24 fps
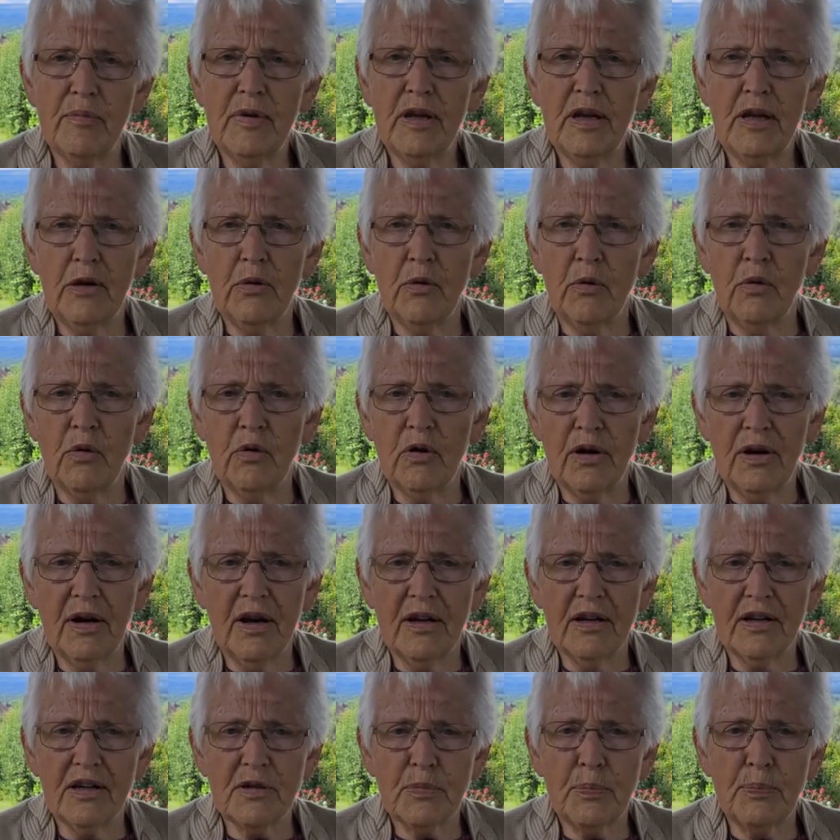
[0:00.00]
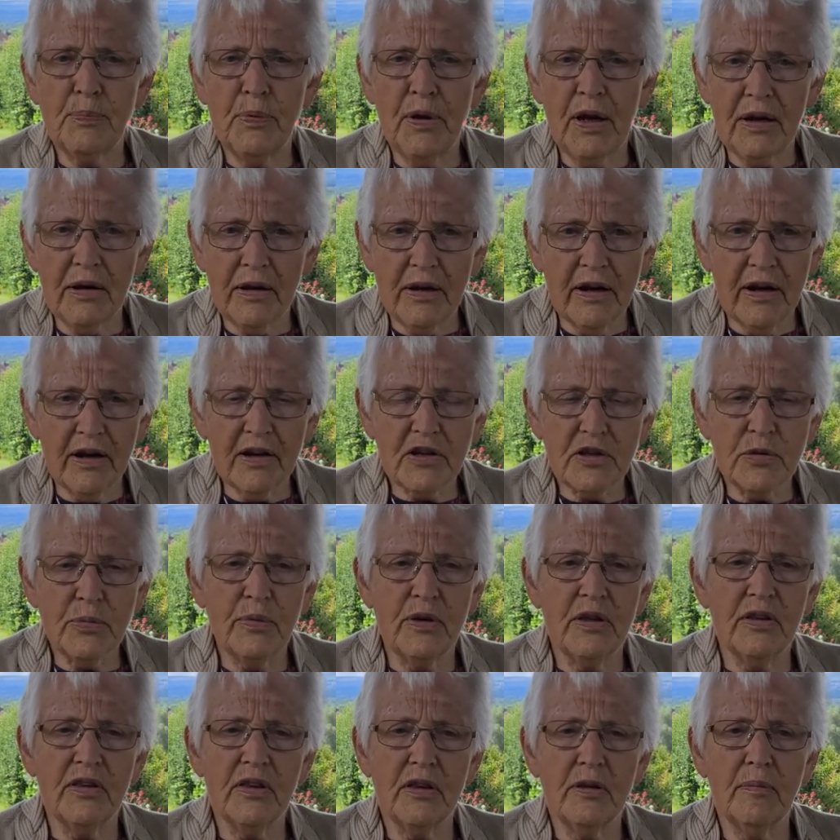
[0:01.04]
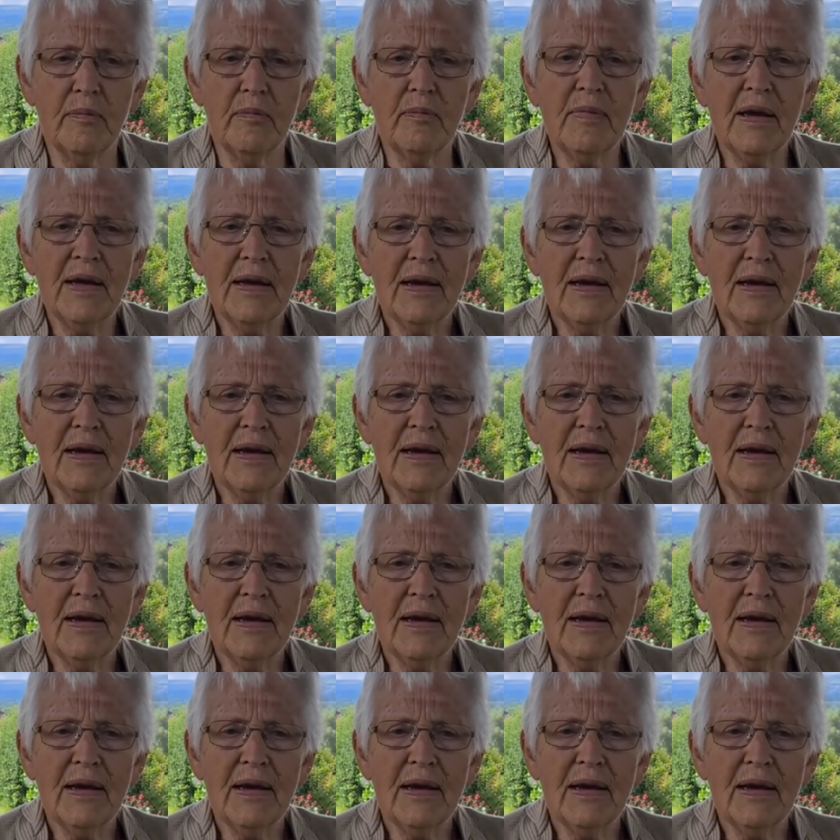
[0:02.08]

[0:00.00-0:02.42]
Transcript: he organized picnics with them,